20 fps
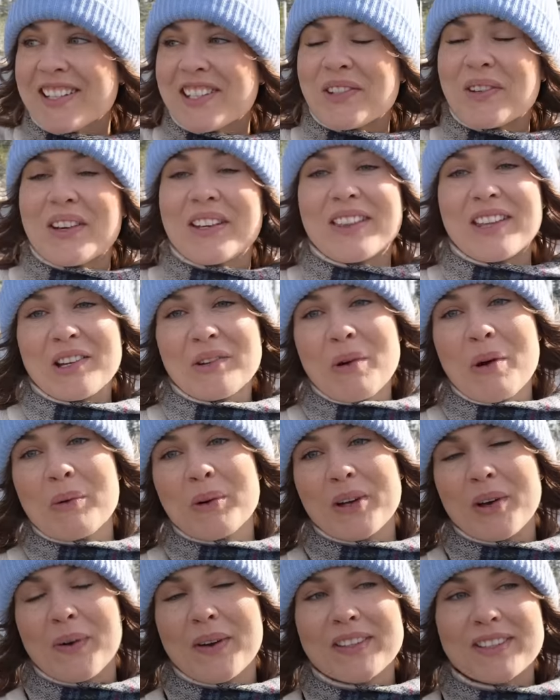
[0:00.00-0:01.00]
So I think what
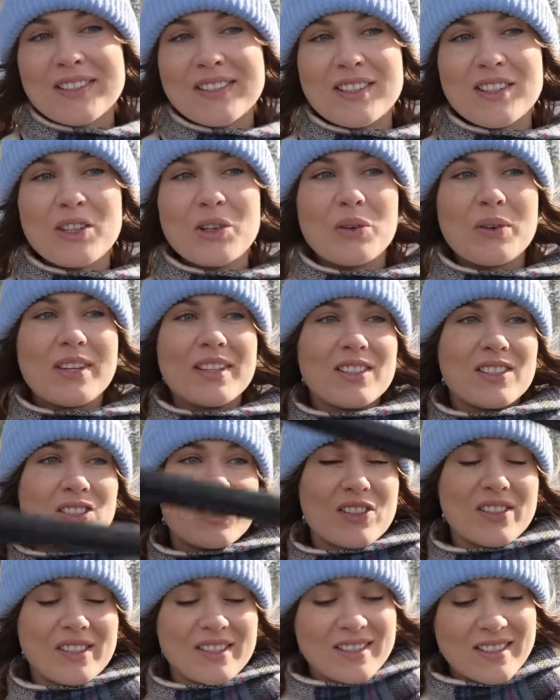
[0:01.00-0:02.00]
we're going to do is
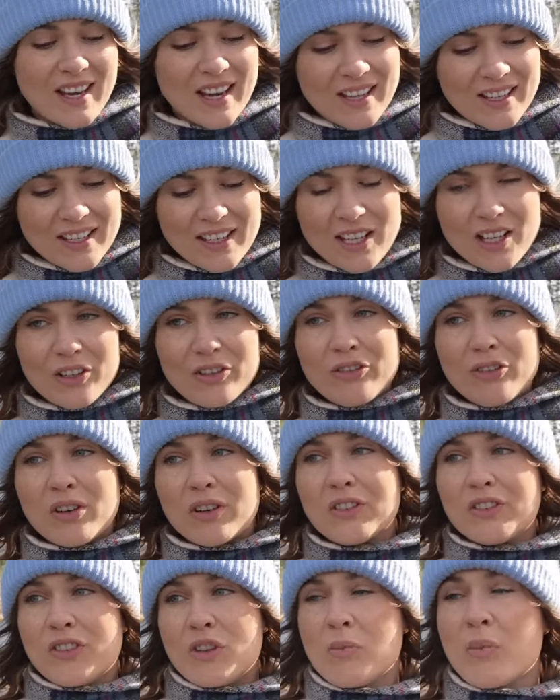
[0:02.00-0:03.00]
just stay here for
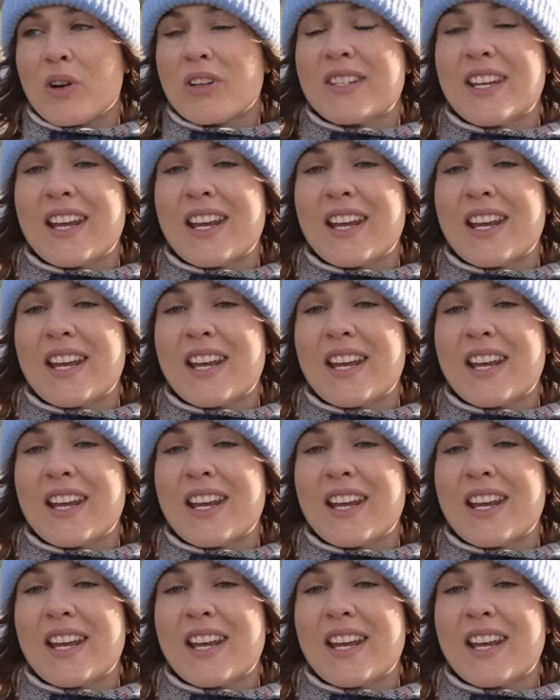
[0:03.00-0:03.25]
a few more